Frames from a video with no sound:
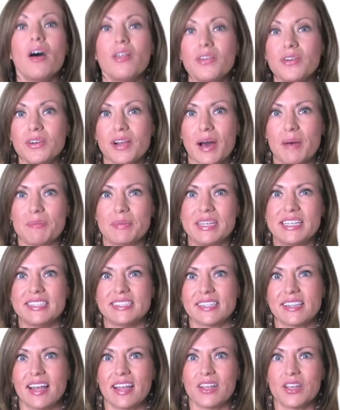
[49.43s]
other
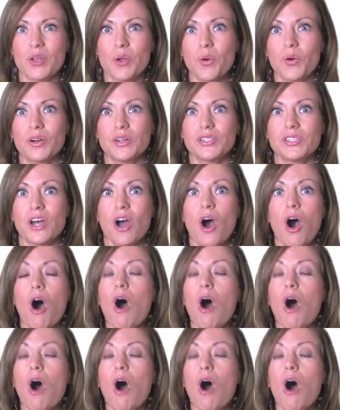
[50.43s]
companies like yours